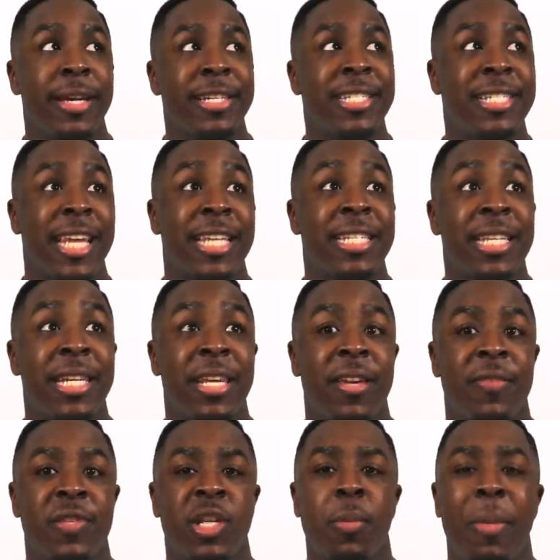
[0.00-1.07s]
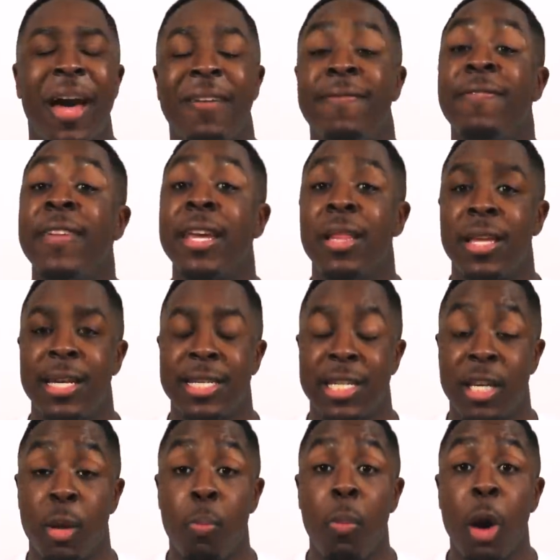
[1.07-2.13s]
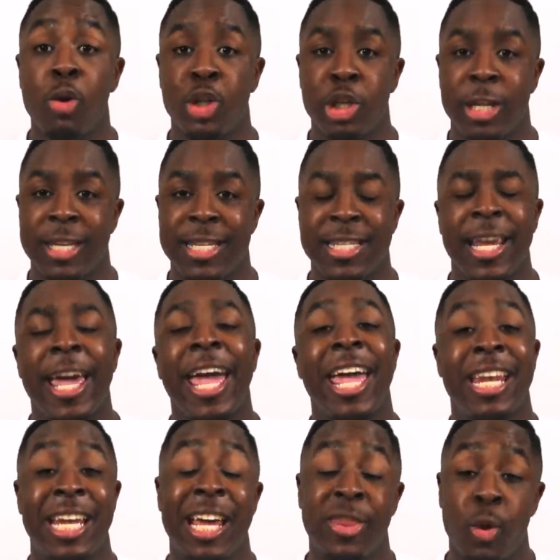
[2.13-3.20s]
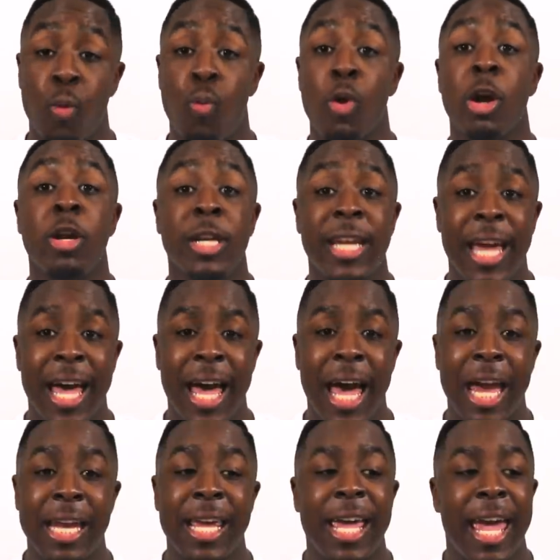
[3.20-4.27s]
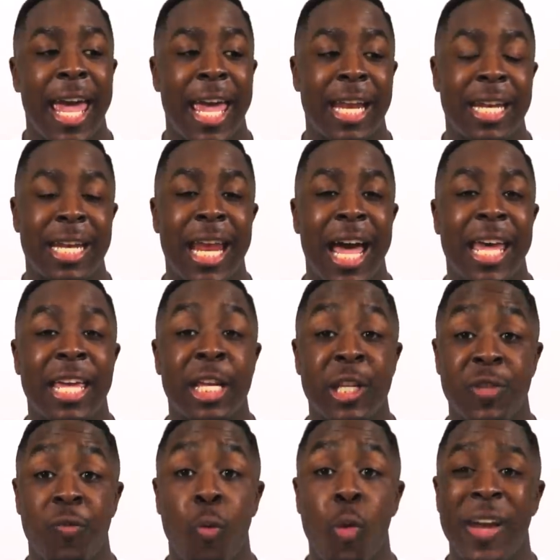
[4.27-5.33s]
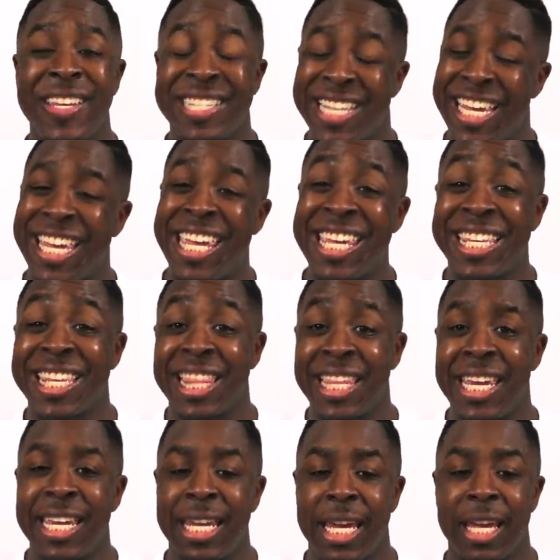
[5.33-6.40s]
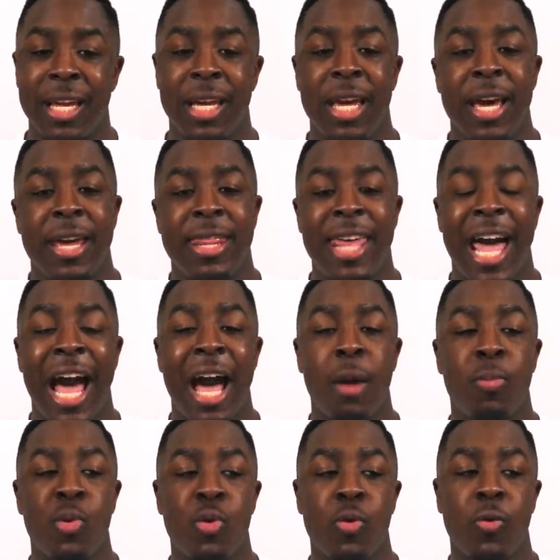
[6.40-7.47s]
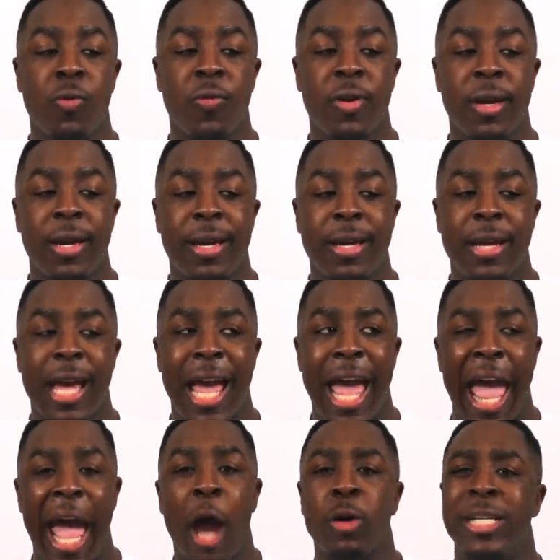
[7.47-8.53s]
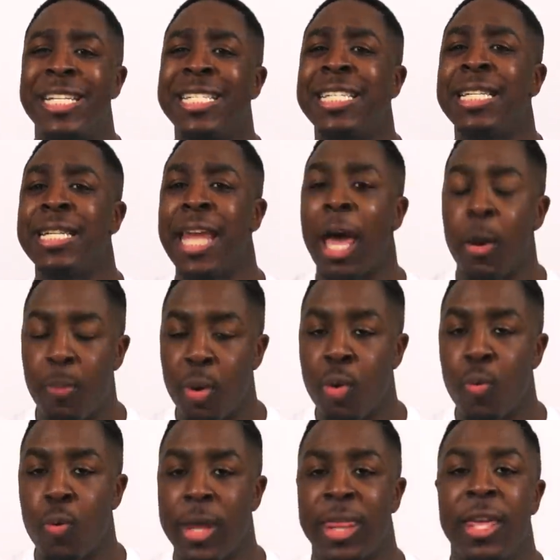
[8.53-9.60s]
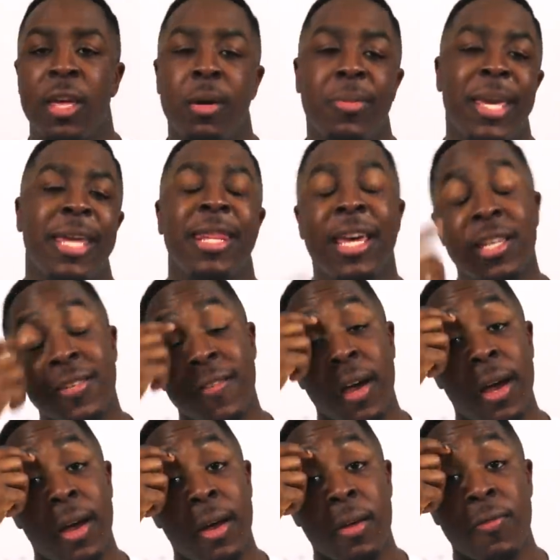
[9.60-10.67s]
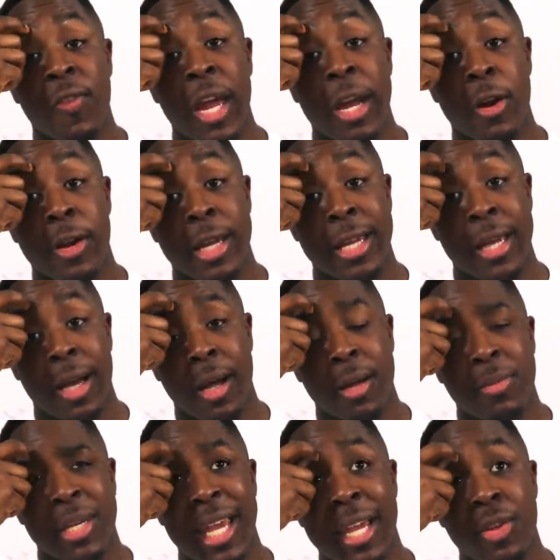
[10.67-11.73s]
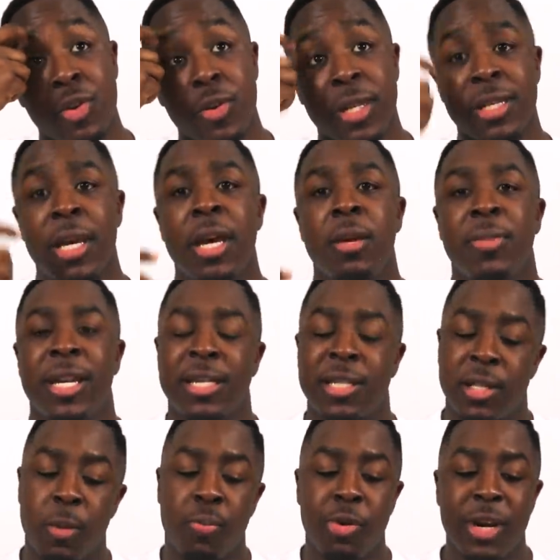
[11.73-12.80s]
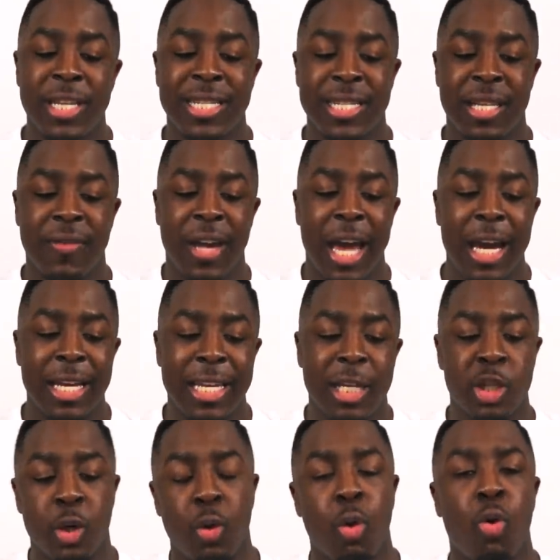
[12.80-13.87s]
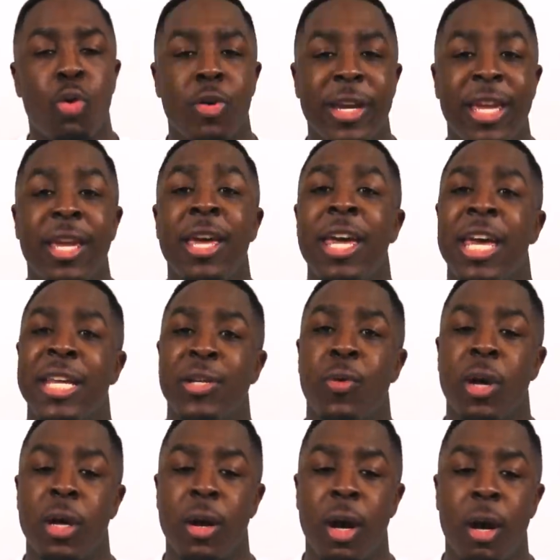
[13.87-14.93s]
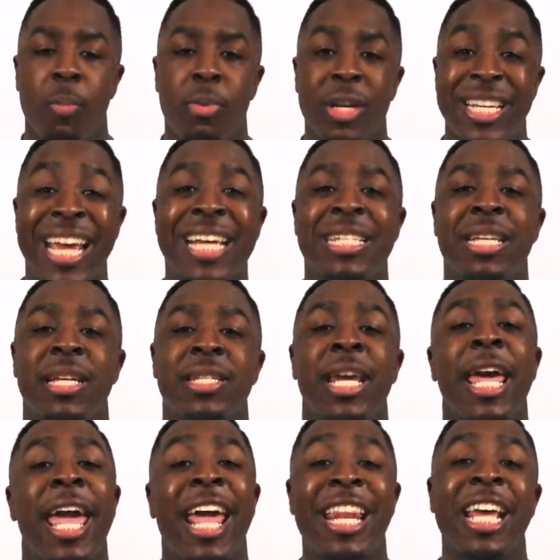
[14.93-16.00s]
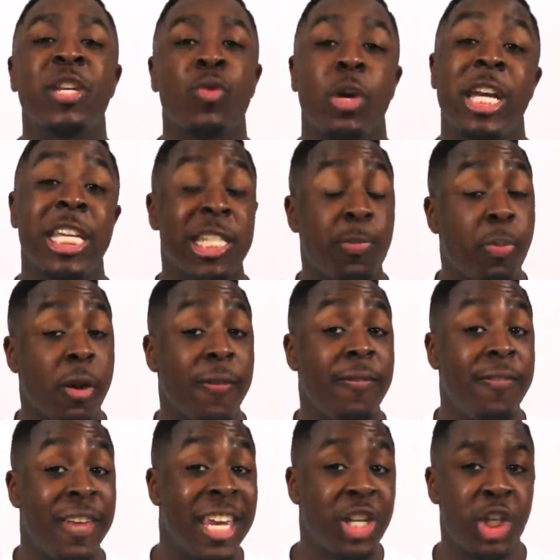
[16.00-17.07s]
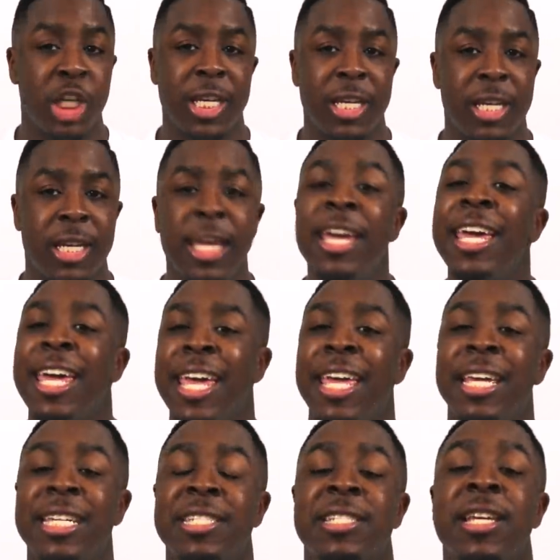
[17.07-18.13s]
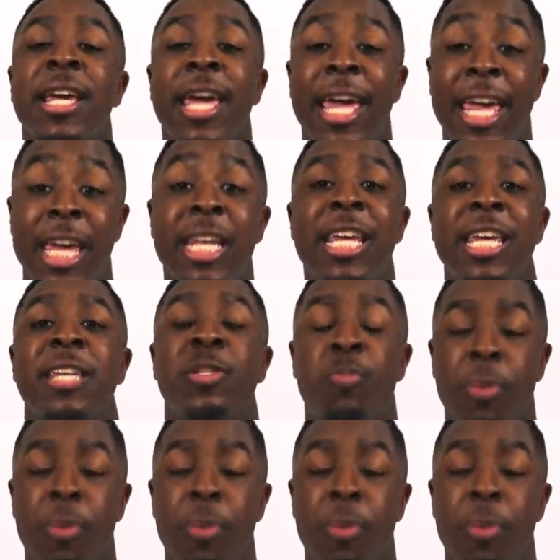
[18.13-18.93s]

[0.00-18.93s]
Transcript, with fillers: sensitive to my feelings and emotions and not the word of God and not his voice and his leading that I move out of step with him and that's um, very um, dangerous because the presence of god and his glory is what um, protects us and that's where his provision is in his